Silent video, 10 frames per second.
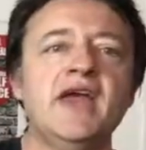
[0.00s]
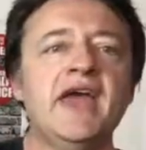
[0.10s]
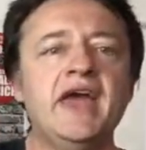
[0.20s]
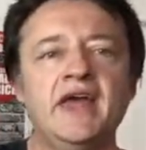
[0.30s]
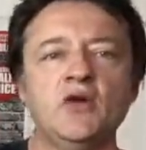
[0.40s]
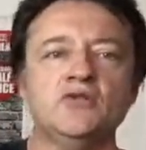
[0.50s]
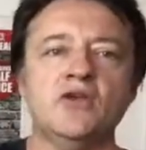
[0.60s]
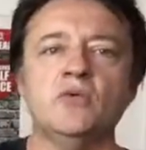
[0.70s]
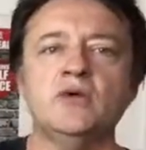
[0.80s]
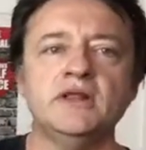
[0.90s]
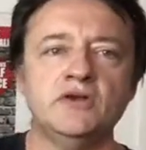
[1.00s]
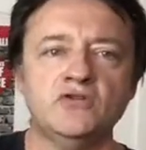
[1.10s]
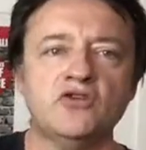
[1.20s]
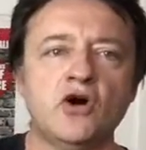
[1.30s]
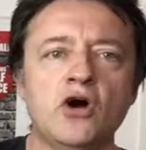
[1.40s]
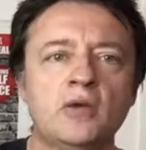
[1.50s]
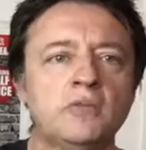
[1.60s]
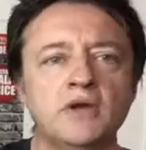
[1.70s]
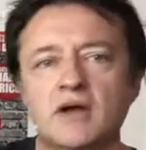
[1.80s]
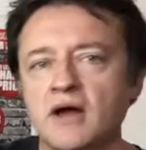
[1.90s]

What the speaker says: and also a really good time,